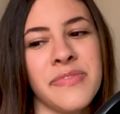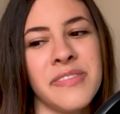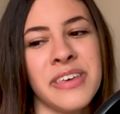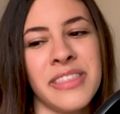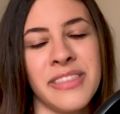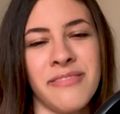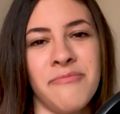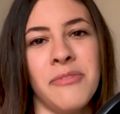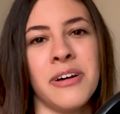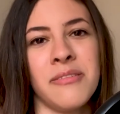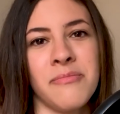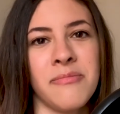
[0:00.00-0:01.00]
And,
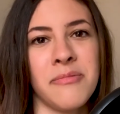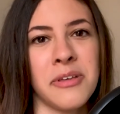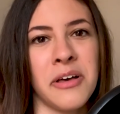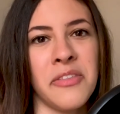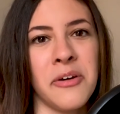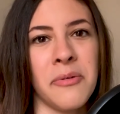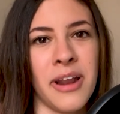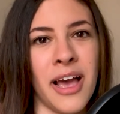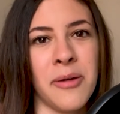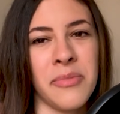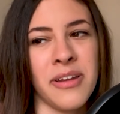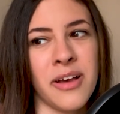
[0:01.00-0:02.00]
well, we all know what
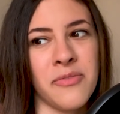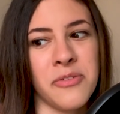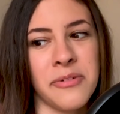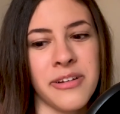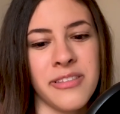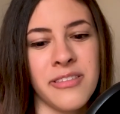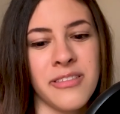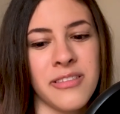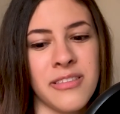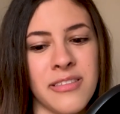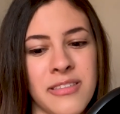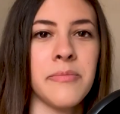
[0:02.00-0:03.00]
happened afterwards.
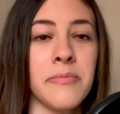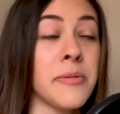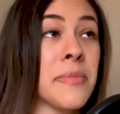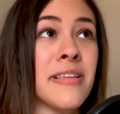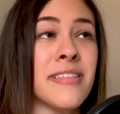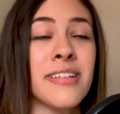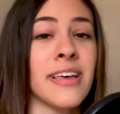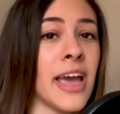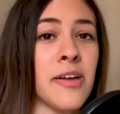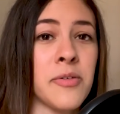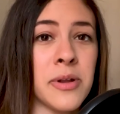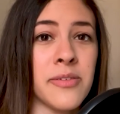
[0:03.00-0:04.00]
But basically,
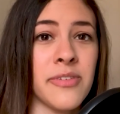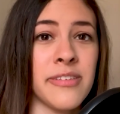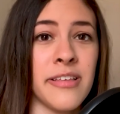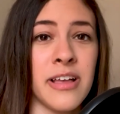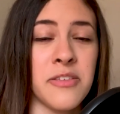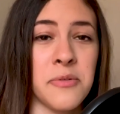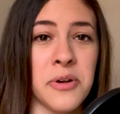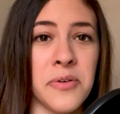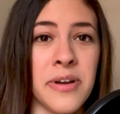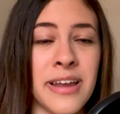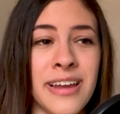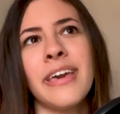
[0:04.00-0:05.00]
every one of his lines were
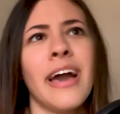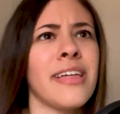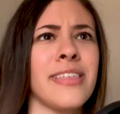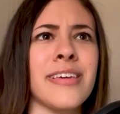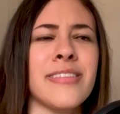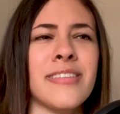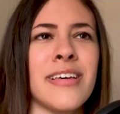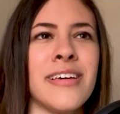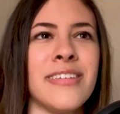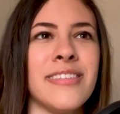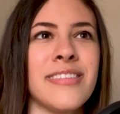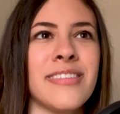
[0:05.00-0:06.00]
great. I think he
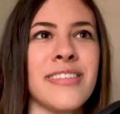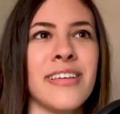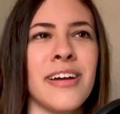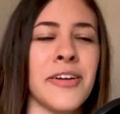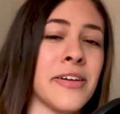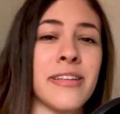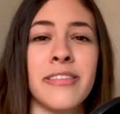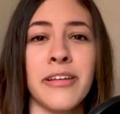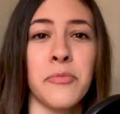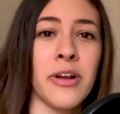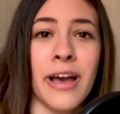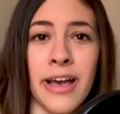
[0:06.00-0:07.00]
says, are you going to send
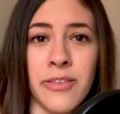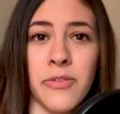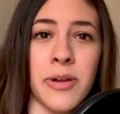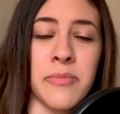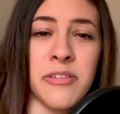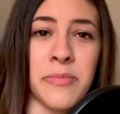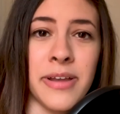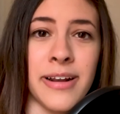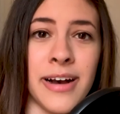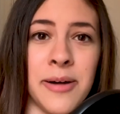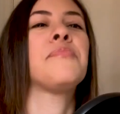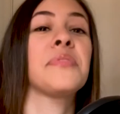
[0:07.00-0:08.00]
more guys for him to beat
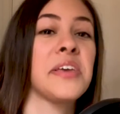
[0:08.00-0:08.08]
up?